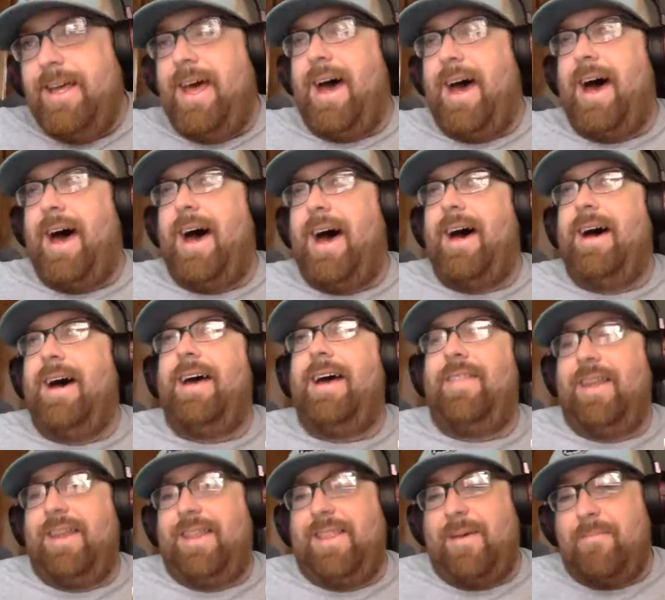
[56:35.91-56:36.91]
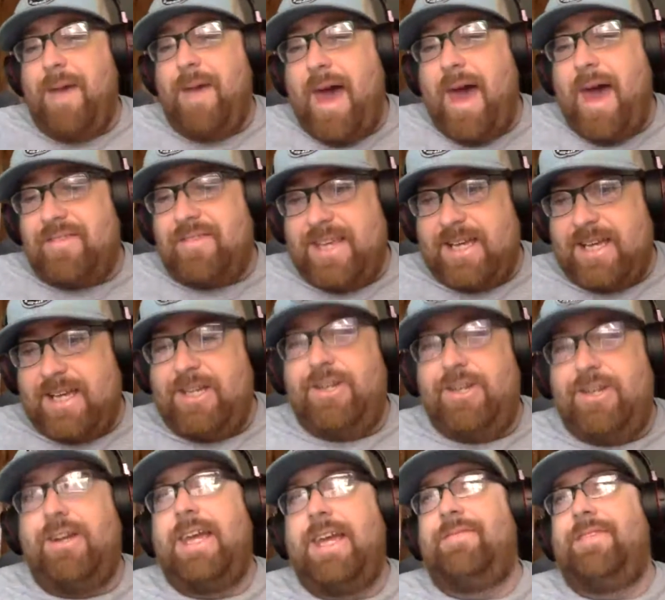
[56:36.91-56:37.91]
And then in the math section,
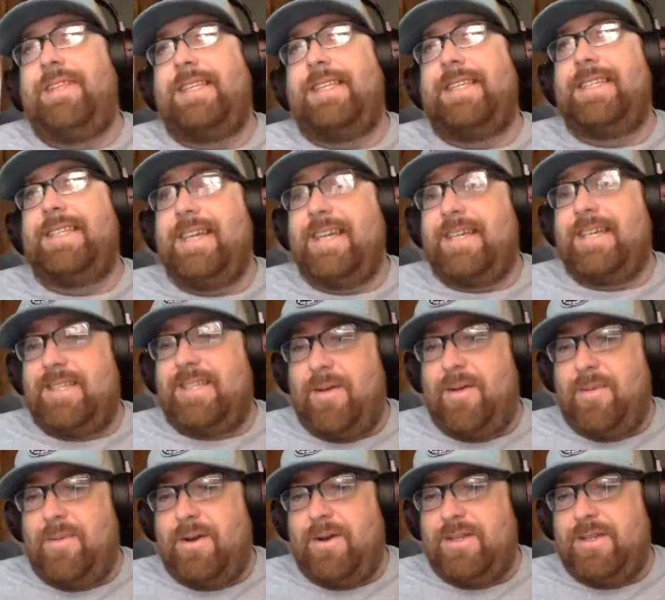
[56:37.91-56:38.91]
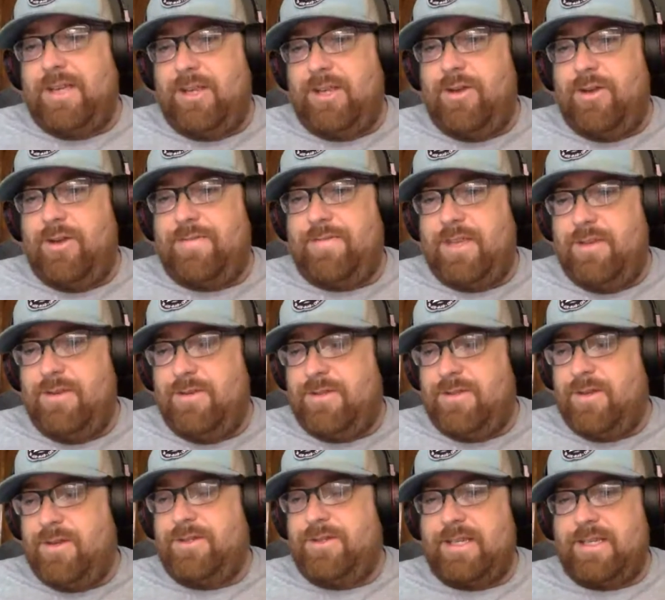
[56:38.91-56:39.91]
you're given 6 numbers and you have to use
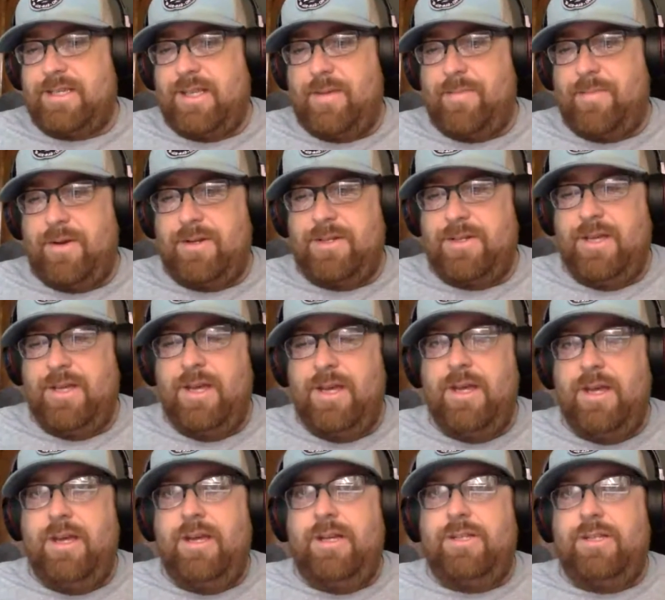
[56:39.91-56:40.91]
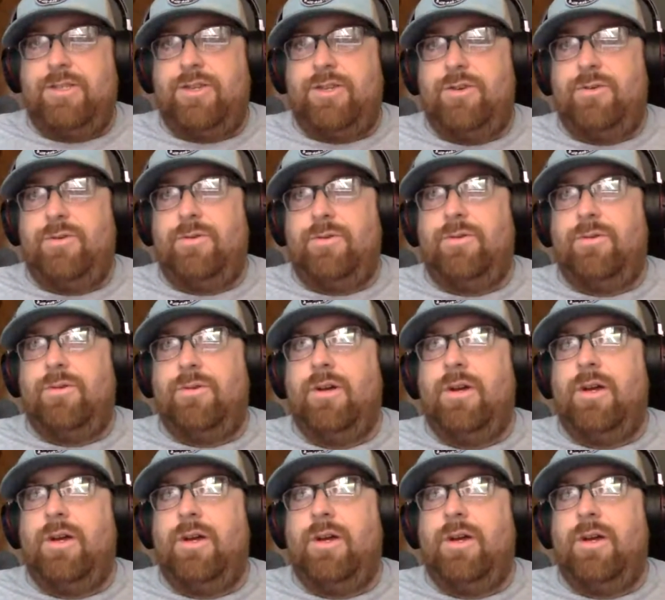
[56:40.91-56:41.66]
those 6 numbers to